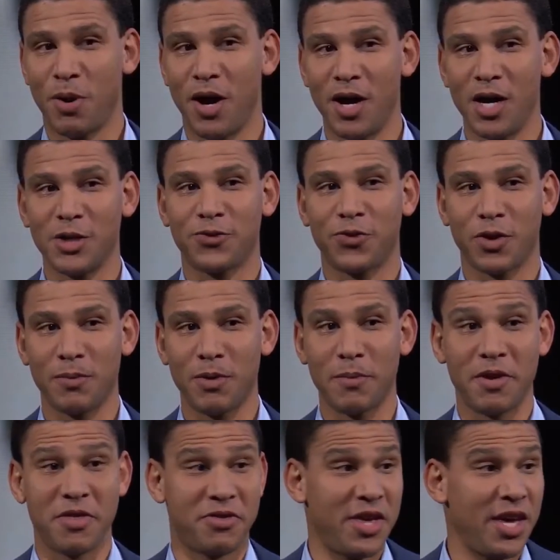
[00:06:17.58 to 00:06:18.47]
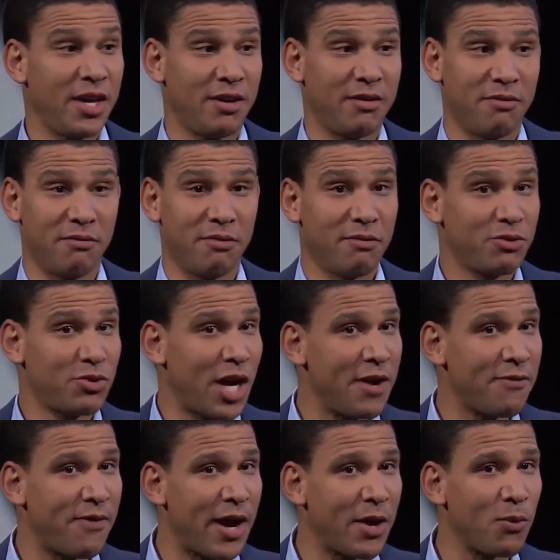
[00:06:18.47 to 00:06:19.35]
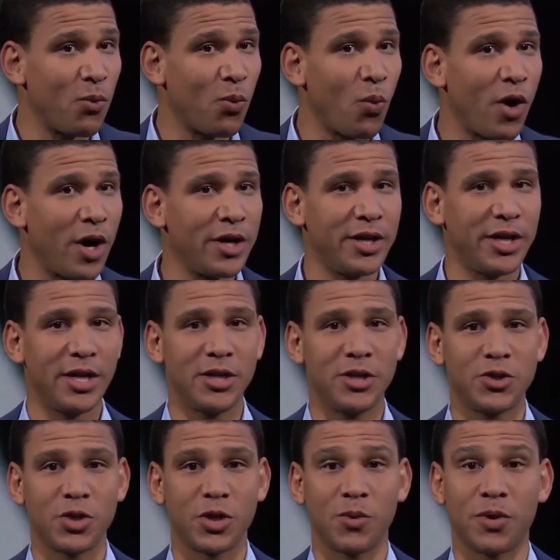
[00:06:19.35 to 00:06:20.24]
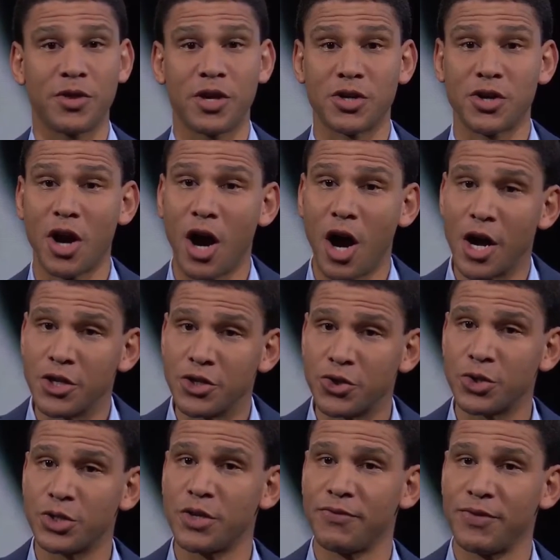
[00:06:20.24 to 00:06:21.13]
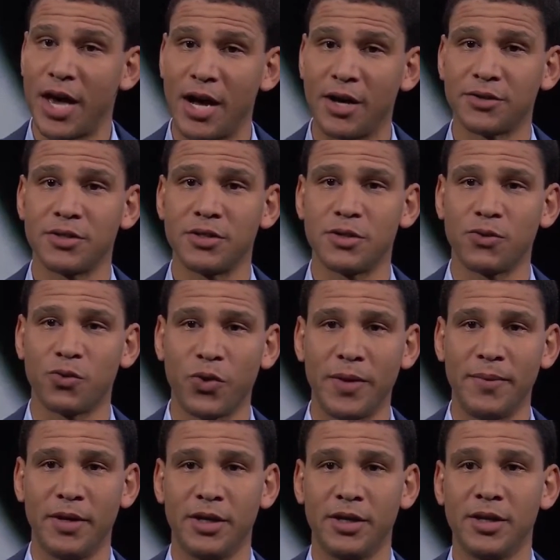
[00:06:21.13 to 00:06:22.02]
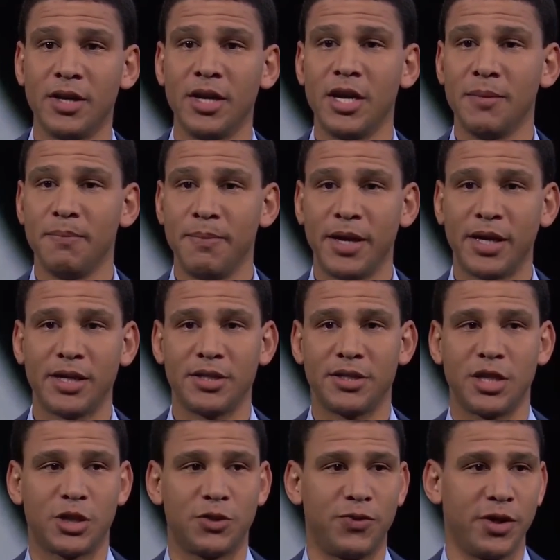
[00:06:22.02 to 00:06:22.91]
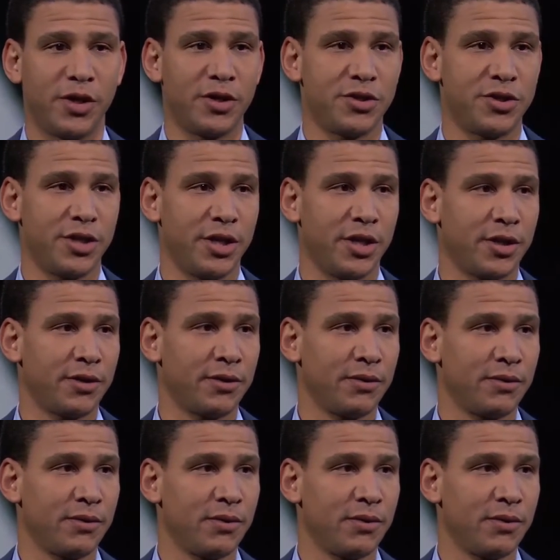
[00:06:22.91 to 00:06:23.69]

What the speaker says: pause for a moment and think. Try to find one industry where there are hundreds of thousands of women making 6 figures a year.